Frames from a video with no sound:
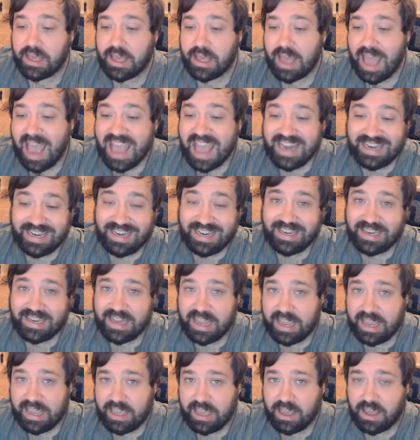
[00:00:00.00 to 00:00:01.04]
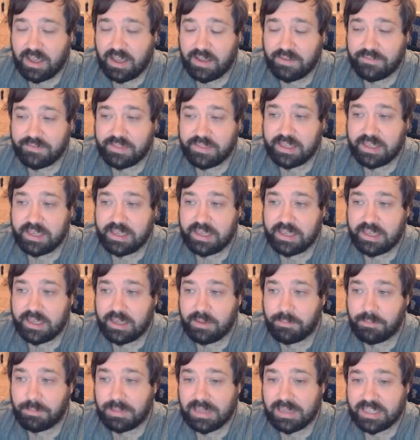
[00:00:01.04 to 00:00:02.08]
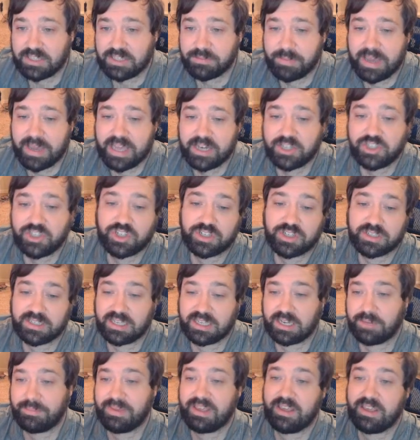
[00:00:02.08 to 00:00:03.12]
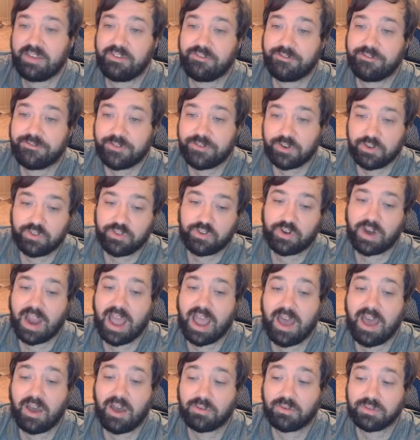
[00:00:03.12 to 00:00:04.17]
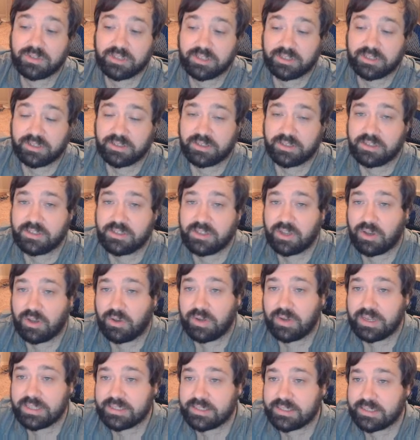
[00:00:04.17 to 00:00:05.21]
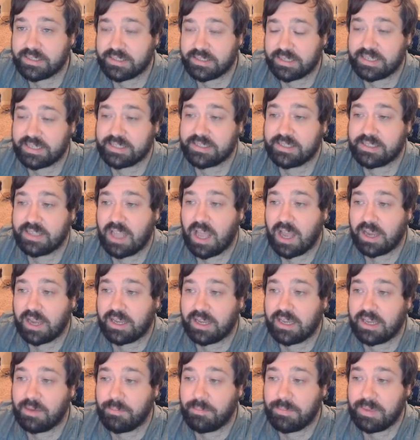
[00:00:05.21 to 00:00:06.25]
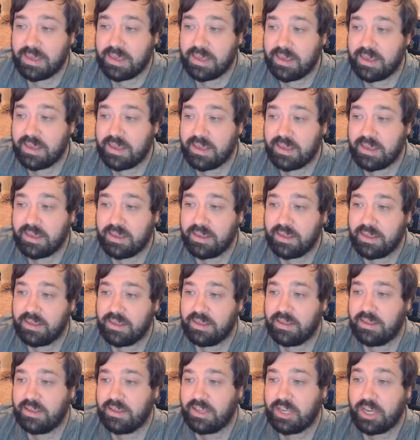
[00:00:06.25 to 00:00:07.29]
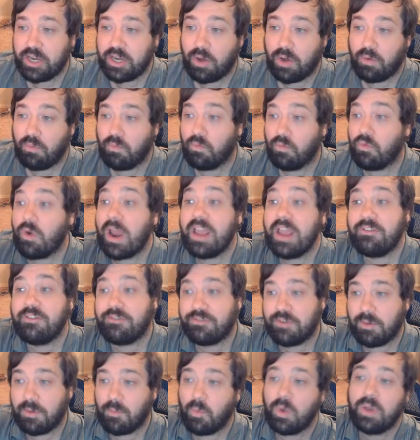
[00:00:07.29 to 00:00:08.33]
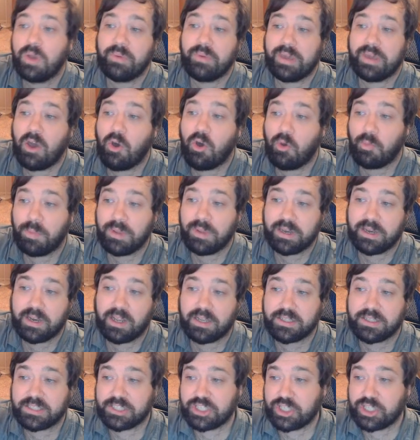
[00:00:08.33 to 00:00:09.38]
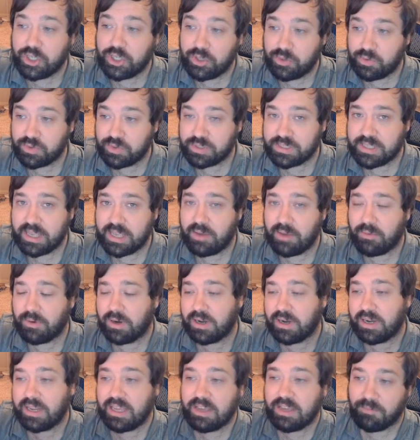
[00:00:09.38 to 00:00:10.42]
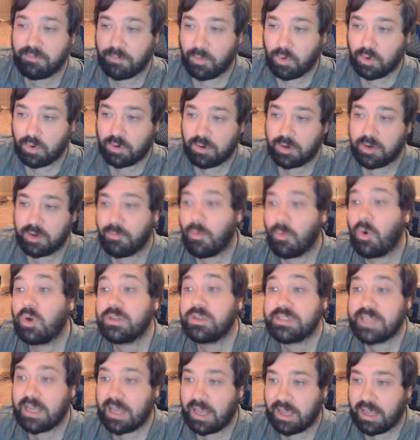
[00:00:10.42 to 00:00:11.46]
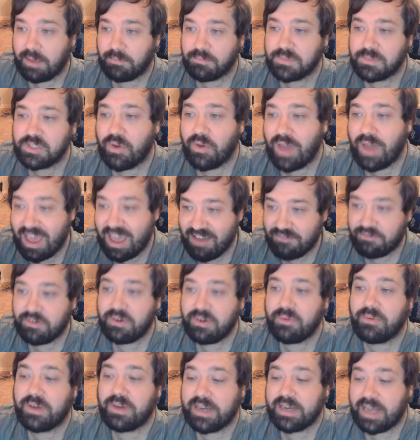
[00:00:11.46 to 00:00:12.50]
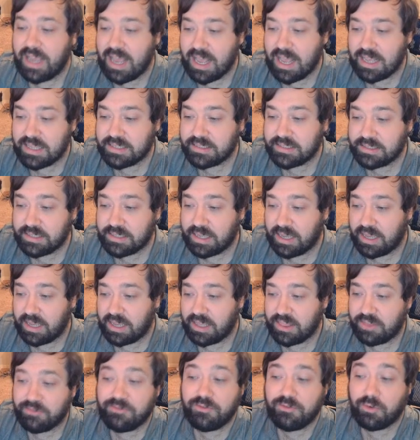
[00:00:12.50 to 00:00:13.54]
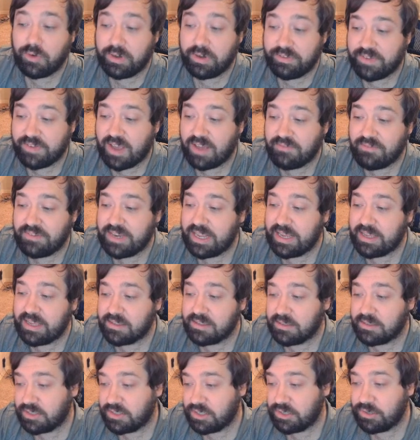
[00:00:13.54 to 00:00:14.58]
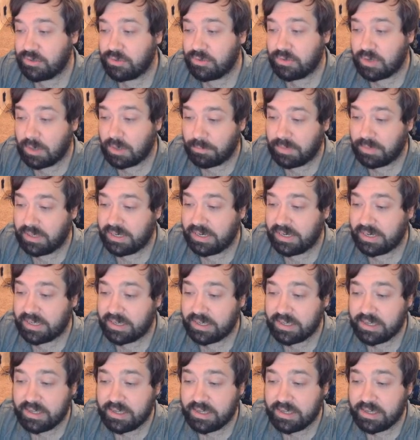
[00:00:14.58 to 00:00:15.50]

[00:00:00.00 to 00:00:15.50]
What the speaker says: ending date of the pledge manager is going to be further out. So it's not going to be, right from when we opened on Tuesday. We're going to give more time, so everyone has the 45 days to complete it.